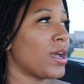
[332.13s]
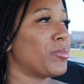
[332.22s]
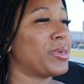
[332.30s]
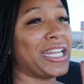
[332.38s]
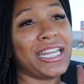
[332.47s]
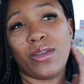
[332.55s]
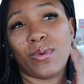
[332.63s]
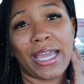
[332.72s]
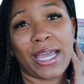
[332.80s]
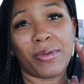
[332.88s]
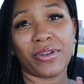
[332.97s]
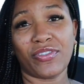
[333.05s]
But
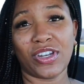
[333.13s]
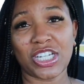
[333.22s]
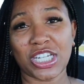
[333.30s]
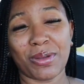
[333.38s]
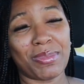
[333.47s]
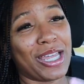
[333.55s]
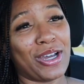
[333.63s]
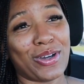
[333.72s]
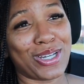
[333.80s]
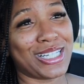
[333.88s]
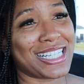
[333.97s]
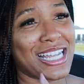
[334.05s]
anyway, I'm gonna finish up now
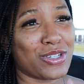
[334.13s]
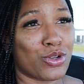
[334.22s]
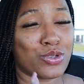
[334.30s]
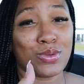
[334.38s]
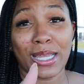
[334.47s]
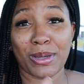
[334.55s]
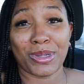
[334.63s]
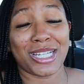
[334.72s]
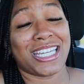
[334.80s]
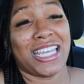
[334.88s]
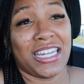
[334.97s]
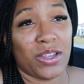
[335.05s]
because I talk too damn
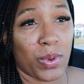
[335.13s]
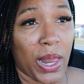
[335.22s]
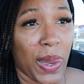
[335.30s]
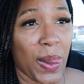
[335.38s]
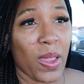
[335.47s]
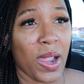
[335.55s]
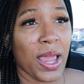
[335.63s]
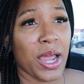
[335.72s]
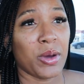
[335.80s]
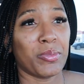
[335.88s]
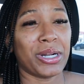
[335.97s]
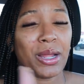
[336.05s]
much anyway.
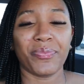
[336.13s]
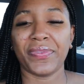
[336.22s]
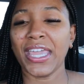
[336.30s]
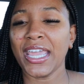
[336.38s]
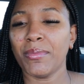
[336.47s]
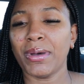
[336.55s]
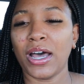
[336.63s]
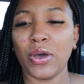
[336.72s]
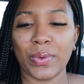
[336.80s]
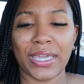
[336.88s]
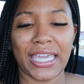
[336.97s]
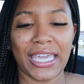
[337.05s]
But I'm thinking
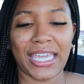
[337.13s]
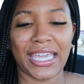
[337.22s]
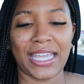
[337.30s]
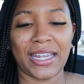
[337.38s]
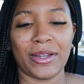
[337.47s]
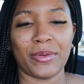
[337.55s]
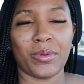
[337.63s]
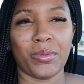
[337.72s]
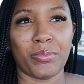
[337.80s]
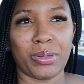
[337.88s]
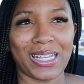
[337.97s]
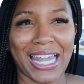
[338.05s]
about getting
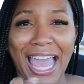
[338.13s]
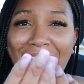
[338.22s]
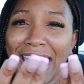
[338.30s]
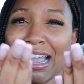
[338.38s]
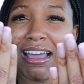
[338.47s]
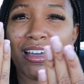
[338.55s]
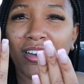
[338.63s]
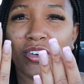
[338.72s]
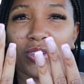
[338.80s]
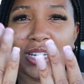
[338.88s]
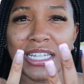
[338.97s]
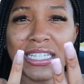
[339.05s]
black
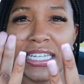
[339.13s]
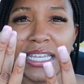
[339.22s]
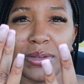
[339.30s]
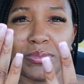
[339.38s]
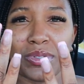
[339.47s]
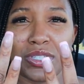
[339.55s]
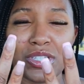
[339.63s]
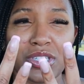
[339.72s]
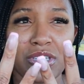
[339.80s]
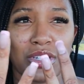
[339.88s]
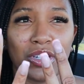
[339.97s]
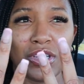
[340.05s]
on the
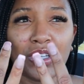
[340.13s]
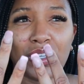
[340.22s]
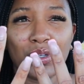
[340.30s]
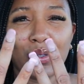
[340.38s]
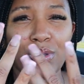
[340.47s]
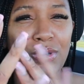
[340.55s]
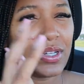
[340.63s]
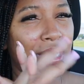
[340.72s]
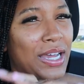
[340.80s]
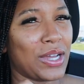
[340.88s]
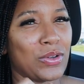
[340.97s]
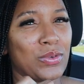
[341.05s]
tips.
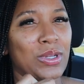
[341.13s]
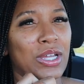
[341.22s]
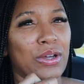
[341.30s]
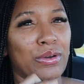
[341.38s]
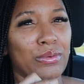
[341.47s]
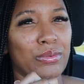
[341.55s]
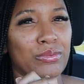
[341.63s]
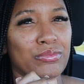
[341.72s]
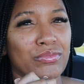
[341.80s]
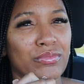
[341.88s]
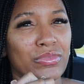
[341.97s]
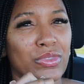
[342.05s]
I don't know.
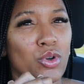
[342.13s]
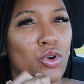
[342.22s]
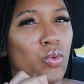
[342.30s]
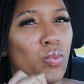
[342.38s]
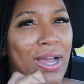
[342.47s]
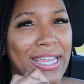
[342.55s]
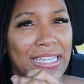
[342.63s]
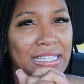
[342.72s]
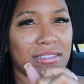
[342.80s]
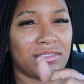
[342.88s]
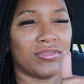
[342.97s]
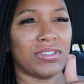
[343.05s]
Or white,
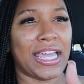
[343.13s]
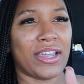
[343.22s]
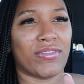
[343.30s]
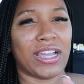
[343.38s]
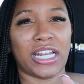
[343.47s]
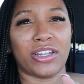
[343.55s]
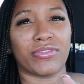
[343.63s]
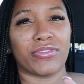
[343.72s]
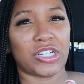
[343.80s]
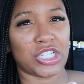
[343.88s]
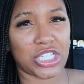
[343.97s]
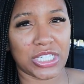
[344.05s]
like regular
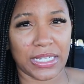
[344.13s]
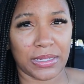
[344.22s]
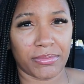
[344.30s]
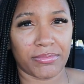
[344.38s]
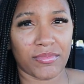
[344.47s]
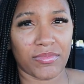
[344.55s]
French tip.